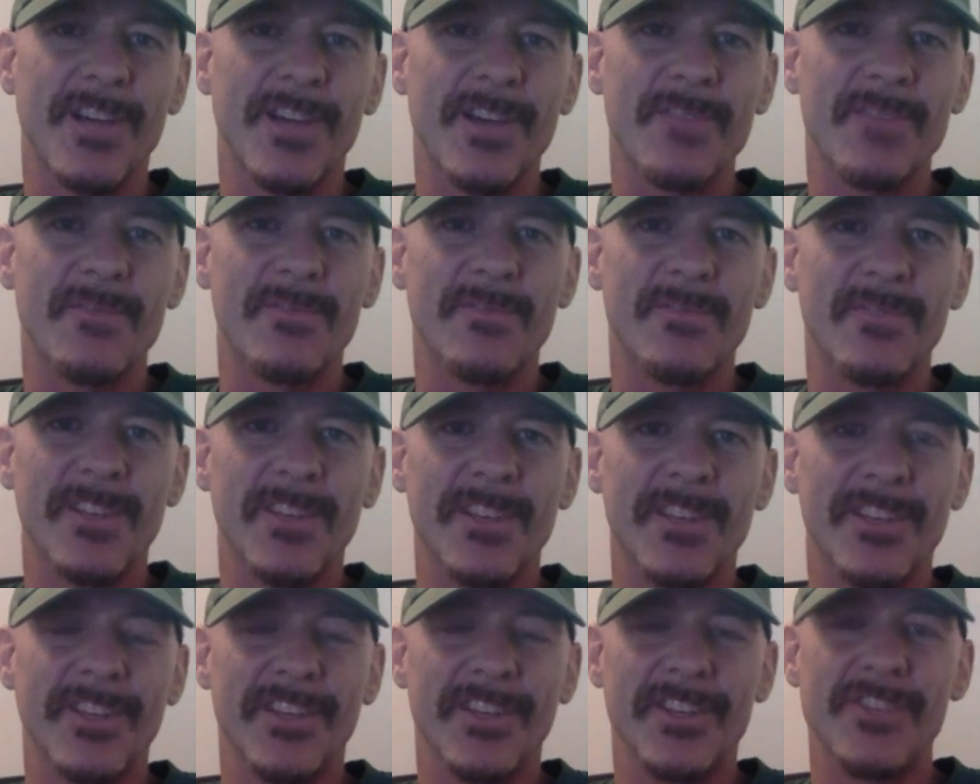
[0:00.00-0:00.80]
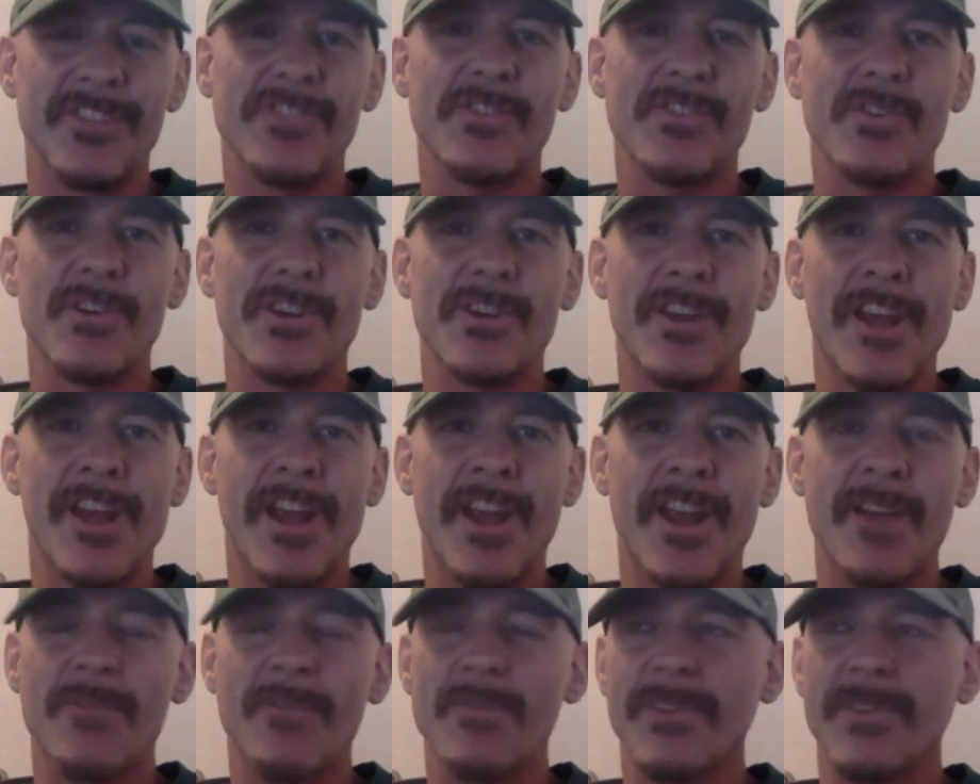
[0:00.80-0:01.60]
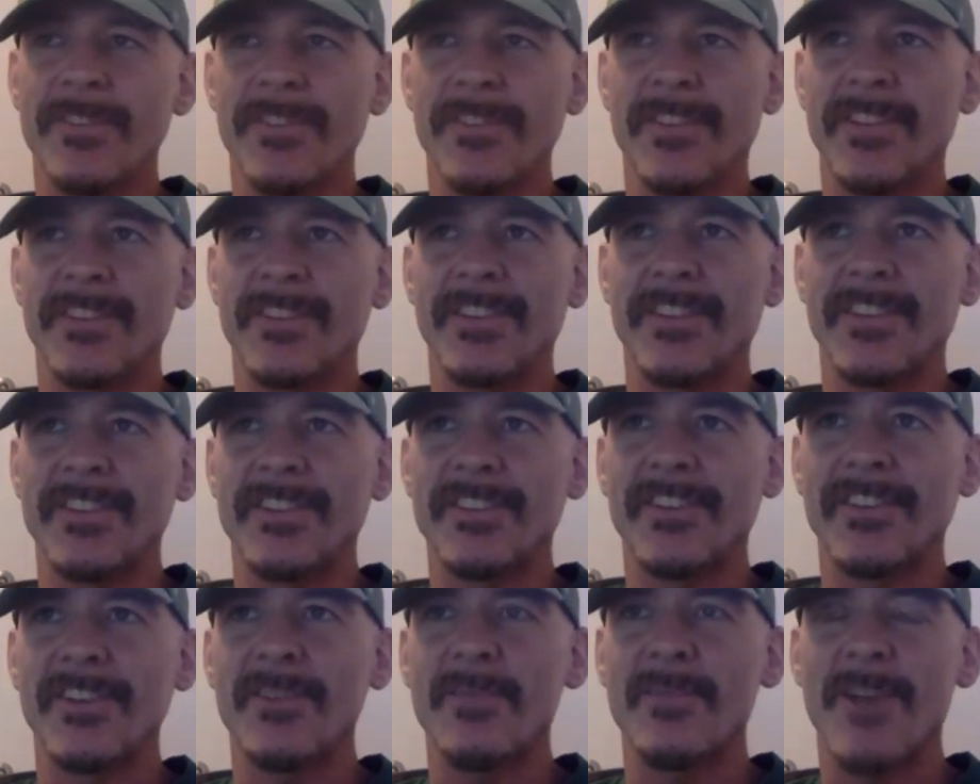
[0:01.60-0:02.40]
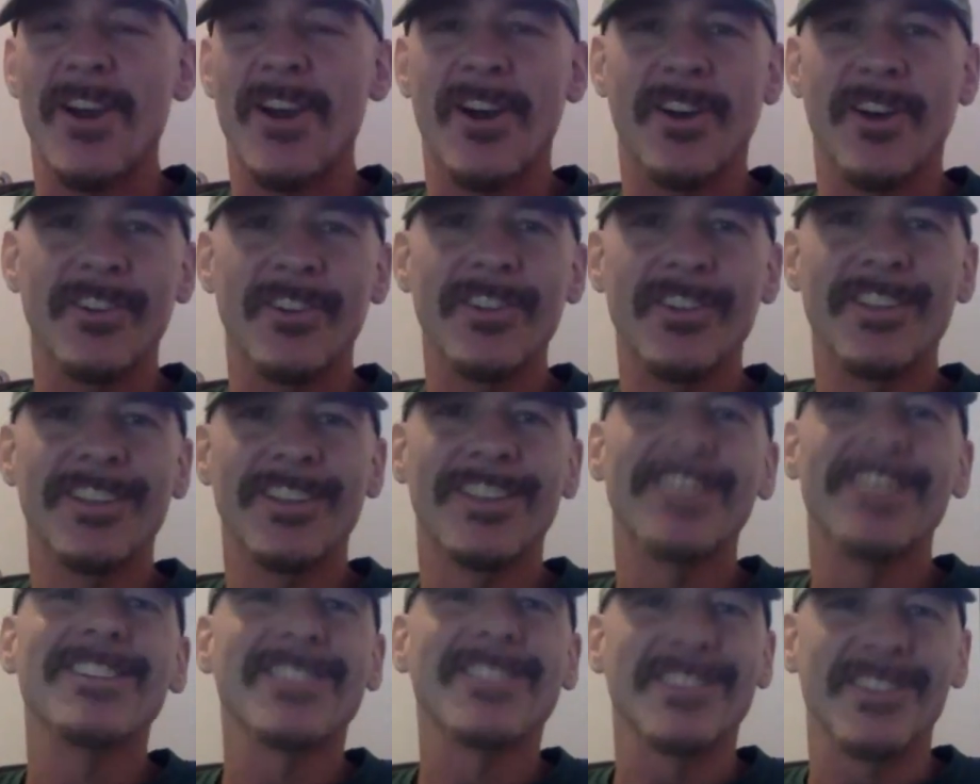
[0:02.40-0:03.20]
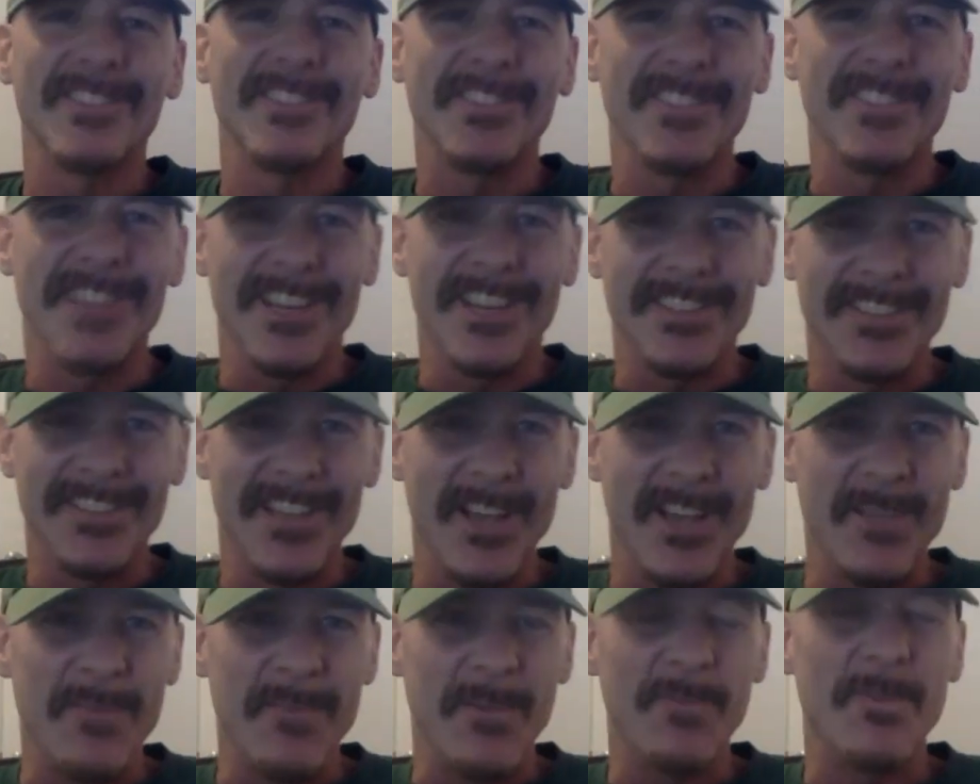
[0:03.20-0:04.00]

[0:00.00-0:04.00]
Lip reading: I've enjoyed everything that's come out since that time.